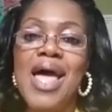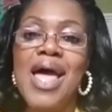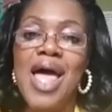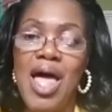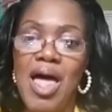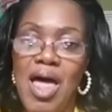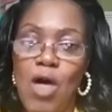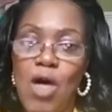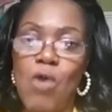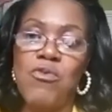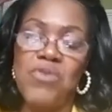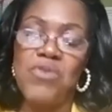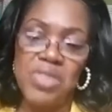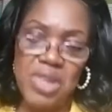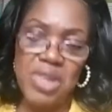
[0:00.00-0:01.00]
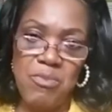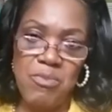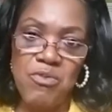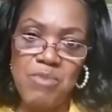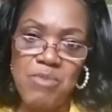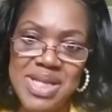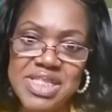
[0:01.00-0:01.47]
health and
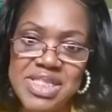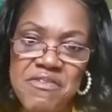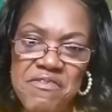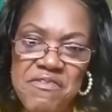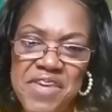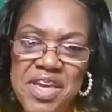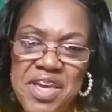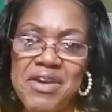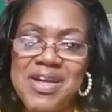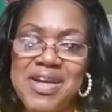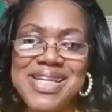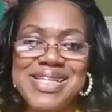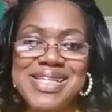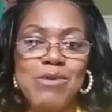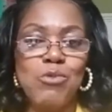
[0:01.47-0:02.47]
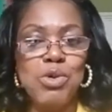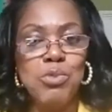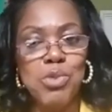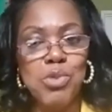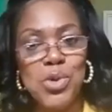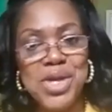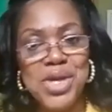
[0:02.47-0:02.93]
information fair. We
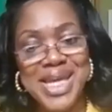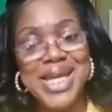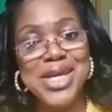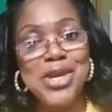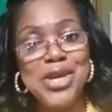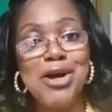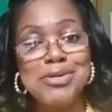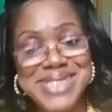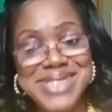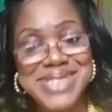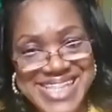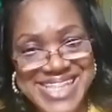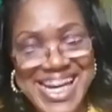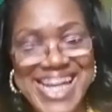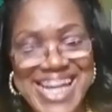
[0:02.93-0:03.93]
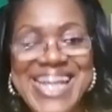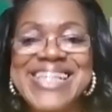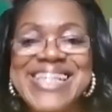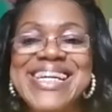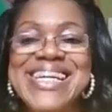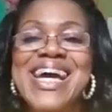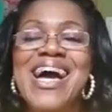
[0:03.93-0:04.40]
will kick it off tonight
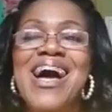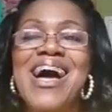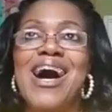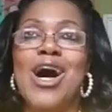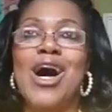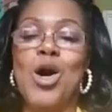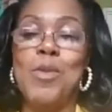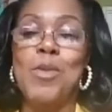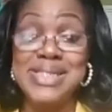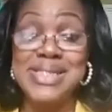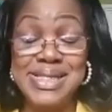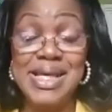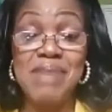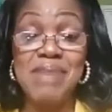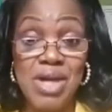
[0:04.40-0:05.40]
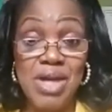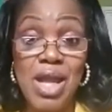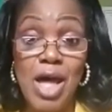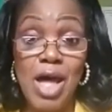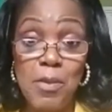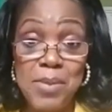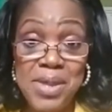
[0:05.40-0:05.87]
at
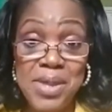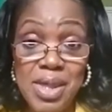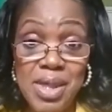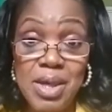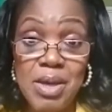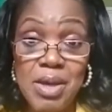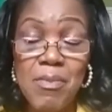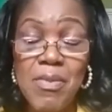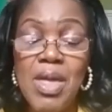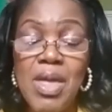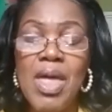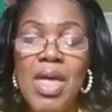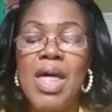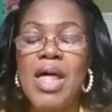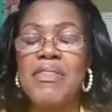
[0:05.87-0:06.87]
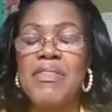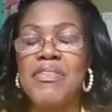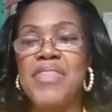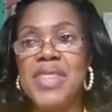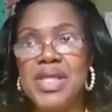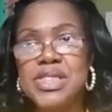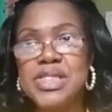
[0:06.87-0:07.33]
7:00 p.m.
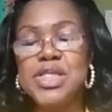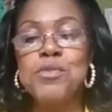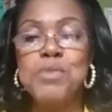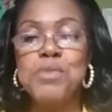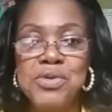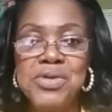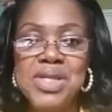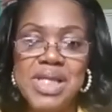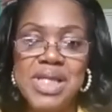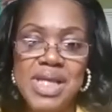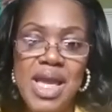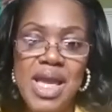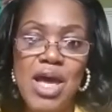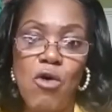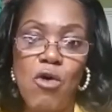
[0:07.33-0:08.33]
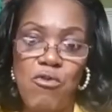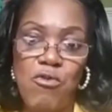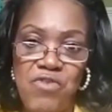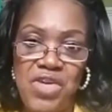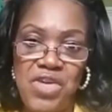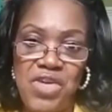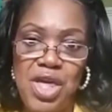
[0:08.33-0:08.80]
This community health
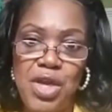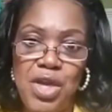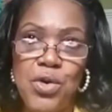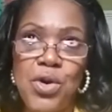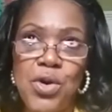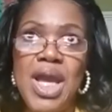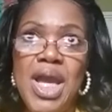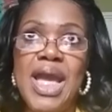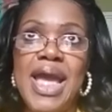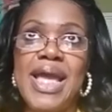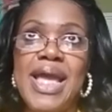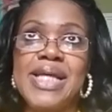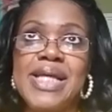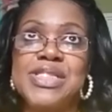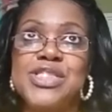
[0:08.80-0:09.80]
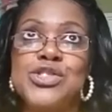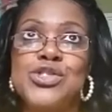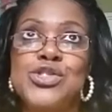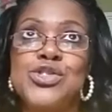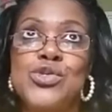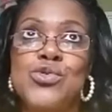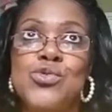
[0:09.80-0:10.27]
fair is
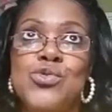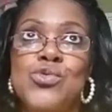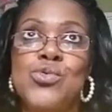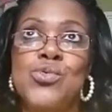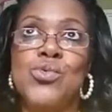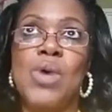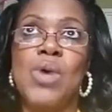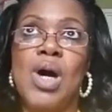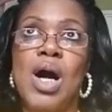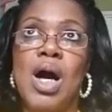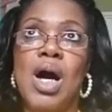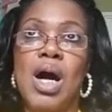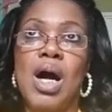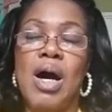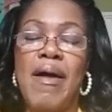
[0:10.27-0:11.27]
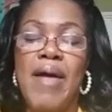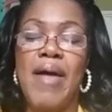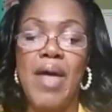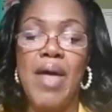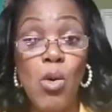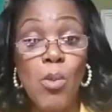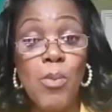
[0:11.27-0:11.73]
to
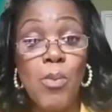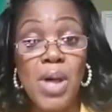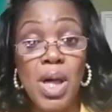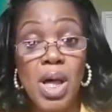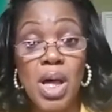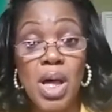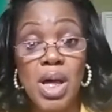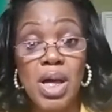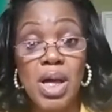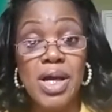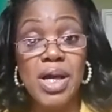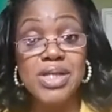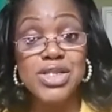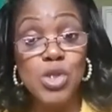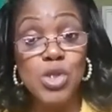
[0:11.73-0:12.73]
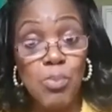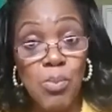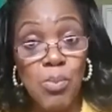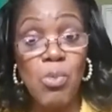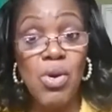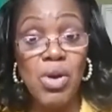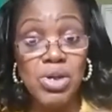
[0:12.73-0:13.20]
help So
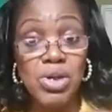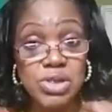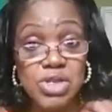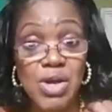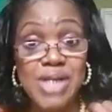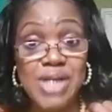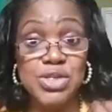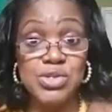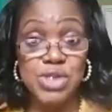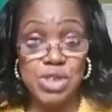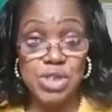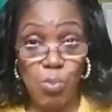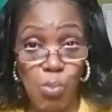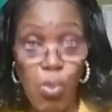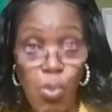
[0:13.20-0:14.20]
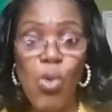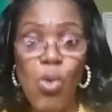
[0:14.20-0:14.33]
we're trying to support